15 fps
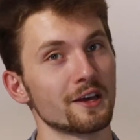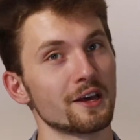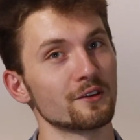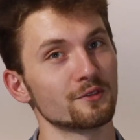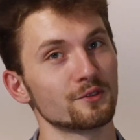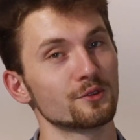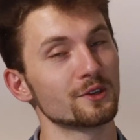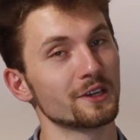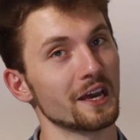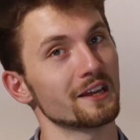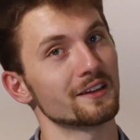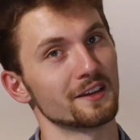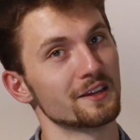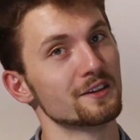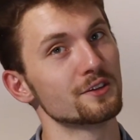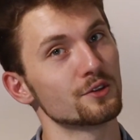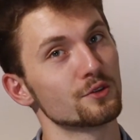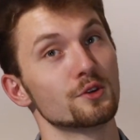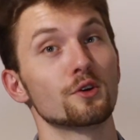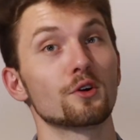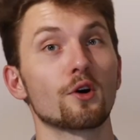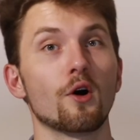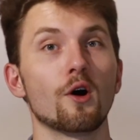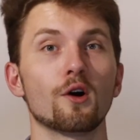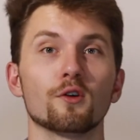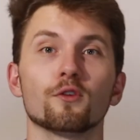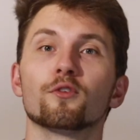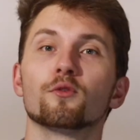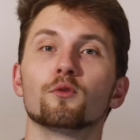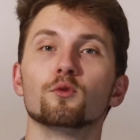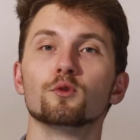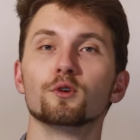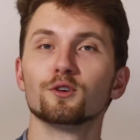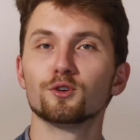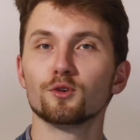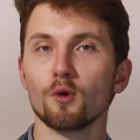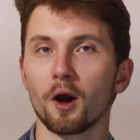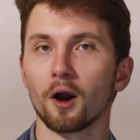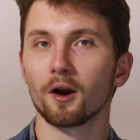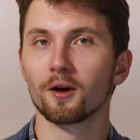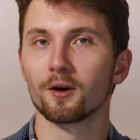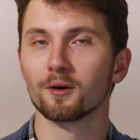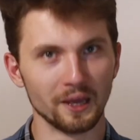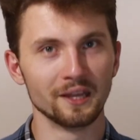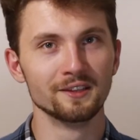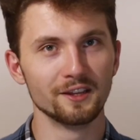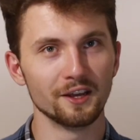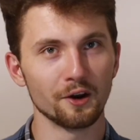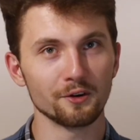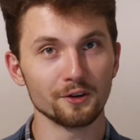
have to get into your car through the trunk. Been there,